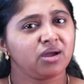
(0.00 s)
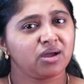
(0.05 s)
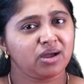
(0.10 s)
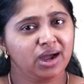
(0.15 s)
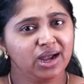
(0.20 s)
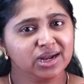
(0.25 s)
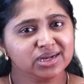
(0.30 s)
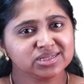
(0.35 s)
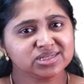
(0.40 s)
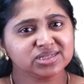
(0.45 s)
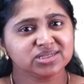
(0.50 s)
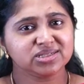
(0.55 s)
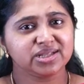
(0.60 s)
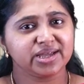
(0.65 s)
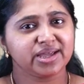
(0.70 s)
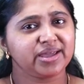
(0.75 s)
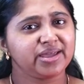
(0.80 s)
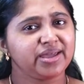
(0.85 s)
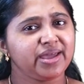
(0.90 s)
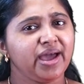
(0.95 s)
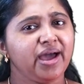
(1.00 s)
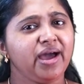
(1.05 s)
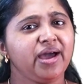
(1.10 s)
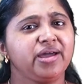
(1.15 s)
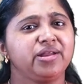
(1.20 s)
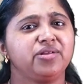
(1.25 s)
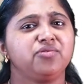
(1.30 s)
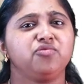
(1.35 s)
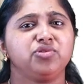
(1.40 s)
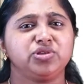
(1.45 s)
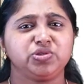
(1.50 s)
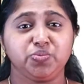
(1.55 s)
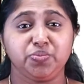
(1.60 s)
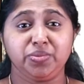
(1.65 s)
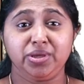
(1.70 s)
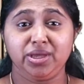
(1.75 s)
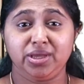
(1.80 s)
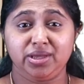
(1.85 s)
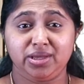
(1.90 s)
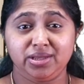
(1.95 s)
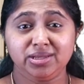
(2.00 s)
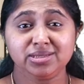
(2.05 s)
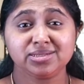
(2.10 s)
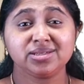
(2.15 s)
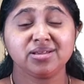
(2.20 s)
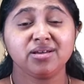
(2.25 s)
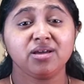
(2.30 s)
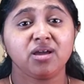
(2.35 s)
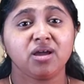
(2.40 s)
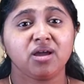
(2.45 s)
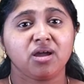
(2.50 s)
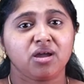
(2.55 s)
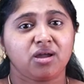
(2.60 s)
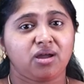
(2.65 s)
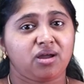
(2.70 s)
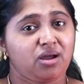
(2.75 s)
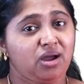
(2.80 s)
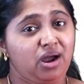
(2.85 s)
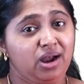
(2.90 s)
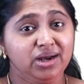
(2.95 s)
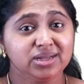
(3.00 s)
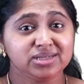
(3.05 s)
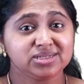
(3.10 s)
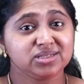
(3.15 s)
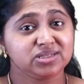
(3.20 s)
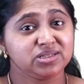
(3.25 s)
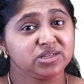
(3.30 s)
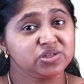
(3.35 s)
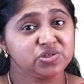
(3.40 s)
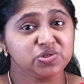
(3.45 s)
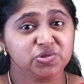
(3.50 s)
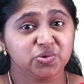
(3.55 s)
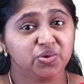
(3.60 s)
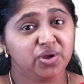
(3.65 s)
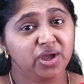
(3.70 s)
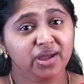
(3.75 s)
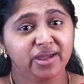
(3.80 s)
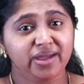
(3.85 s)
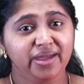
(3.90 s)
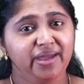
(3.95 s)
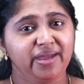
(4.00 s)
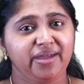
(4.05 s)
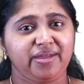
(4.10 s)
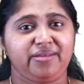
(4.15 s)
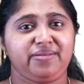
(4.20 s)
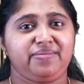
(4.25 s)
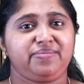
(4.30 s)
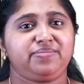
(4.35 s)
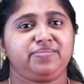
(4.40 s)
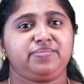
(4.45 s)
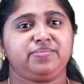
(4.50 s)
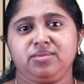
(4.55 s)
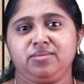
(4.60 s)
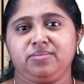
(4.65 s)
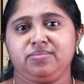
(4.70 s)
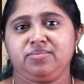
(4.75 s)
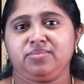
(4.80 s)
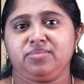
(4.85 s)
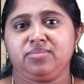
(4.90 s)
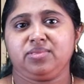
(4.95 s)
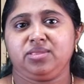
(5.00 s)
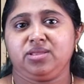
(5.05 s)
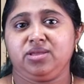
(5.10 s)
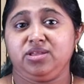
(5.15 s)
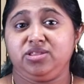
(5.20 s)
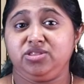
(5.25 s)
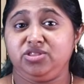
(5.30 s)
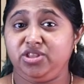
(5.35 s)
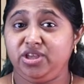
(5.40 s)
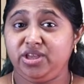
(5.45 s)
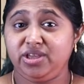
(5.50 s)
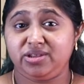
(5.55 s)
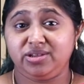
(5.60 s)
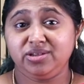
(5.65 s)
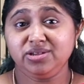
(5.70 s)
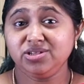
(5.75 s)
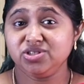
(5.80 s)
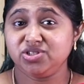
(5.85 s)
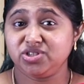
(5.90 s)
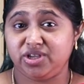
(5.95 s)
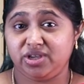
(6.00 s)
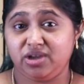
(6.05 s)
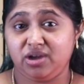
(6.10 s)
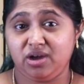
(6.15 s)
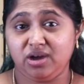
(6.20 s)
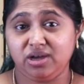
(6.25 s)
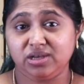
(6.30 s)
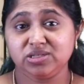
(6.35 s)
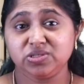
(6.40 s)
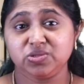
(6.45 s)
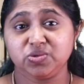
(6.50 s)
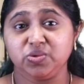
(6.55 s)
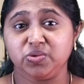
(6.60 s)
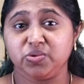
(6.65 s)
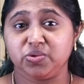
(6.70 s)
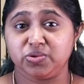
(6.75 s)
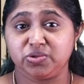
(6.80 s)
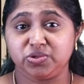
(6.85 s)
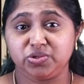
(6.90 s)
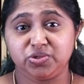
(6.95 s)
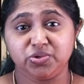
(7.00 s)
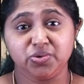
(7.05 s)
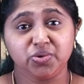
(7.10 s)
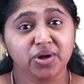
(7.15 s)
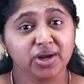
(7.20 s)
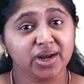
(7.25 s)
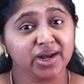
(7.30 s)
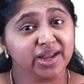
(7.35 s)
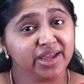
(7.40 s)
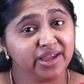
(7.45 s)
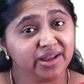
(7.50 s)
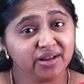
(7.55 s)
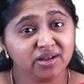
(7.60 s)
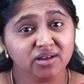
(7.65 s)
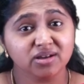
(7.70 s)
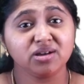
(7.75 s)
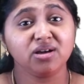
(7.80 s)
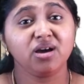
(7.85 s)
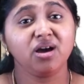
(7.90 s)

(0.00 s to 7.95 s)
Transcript: Cuts the can which means cuts the sugar cane. Then she has go to clean her